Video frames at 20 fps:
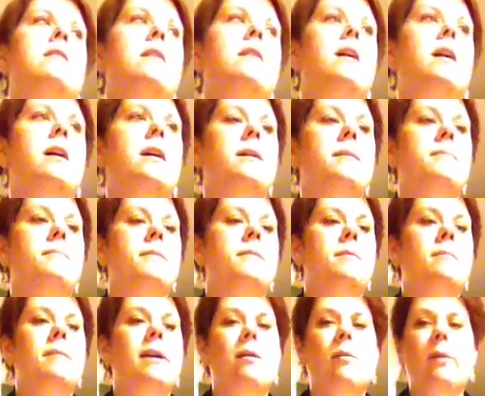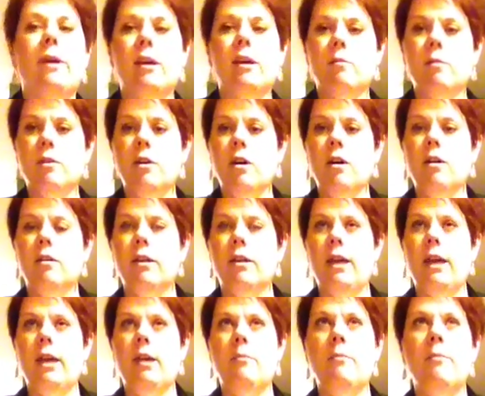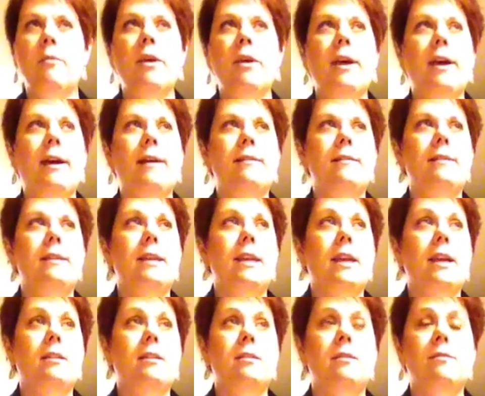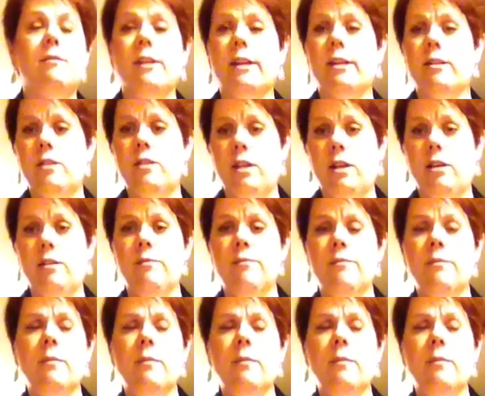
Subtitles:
My wake-up call came at the end of last year